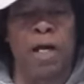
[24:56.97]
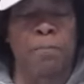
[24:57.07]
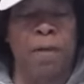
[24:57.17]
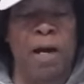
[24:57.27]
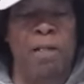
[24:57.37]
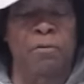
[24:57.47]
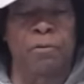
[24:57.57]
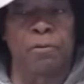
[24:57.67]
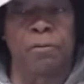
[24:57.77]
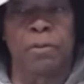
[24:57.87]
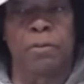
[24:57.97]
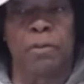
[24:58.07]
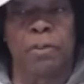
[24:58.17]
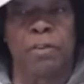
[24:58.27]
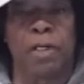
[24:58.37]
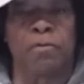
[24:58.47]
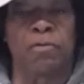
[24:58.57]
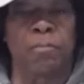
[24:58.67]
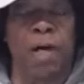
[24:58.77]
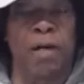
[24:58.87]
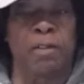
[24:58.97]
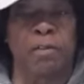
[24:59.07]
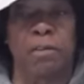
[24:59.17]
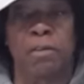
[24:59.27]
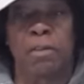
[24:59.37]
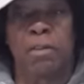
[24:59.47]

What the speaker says: diabolical and demonic